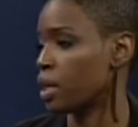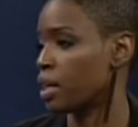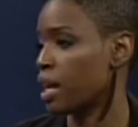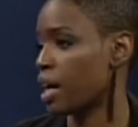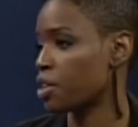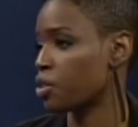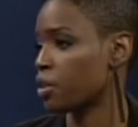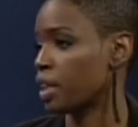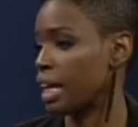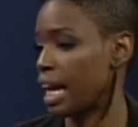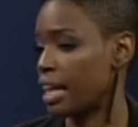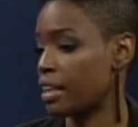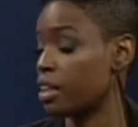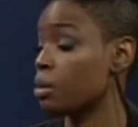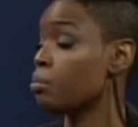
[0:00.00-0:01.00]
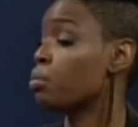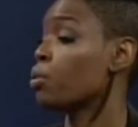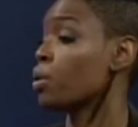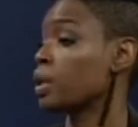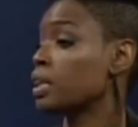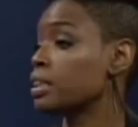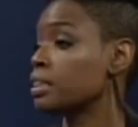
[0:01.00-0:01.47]
Naturally and the
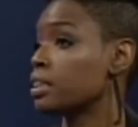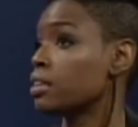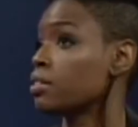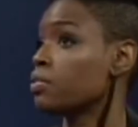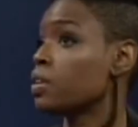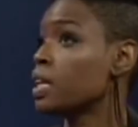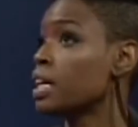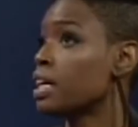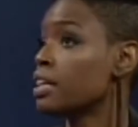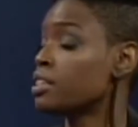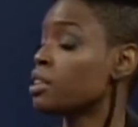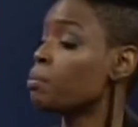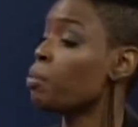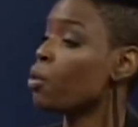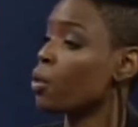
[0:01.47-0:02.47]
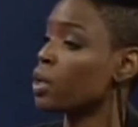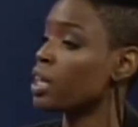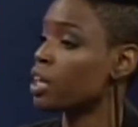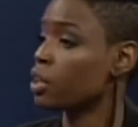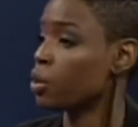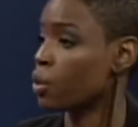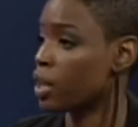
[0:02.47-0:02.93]
importance of
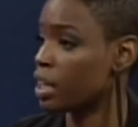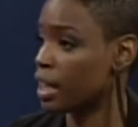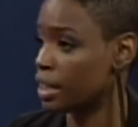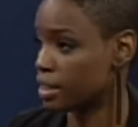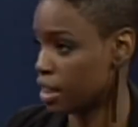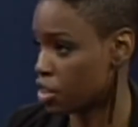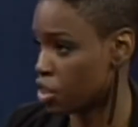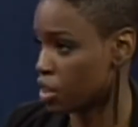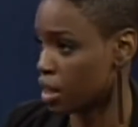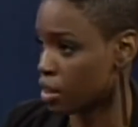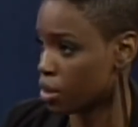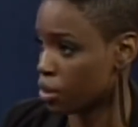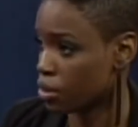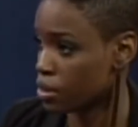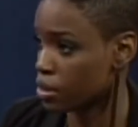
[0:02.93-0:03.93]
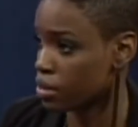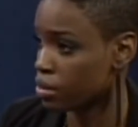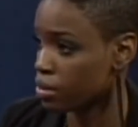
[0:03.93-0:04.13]
supporting an organization like yours?